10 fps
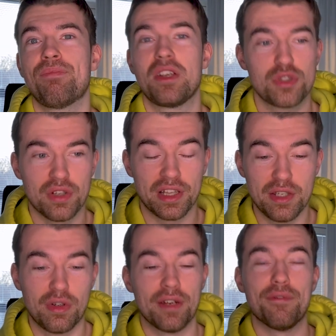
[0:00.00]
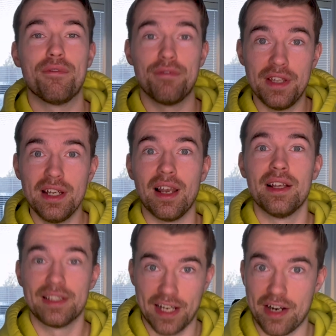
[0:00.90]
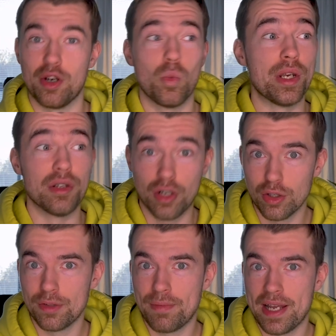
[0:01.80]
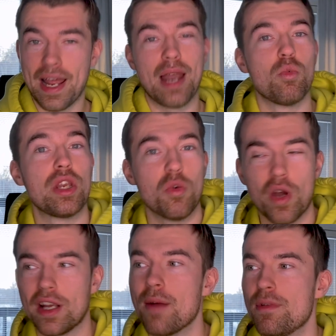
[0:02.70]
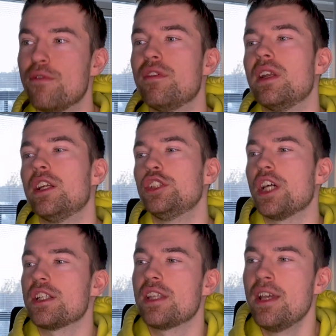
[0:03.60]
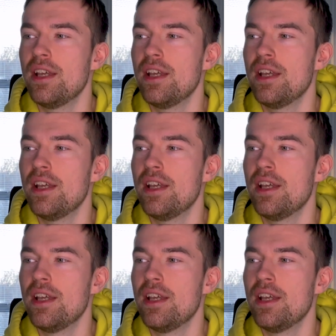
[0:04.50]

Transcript: so that you can feel tired when you go to bed, and when you wake up, you feel energized.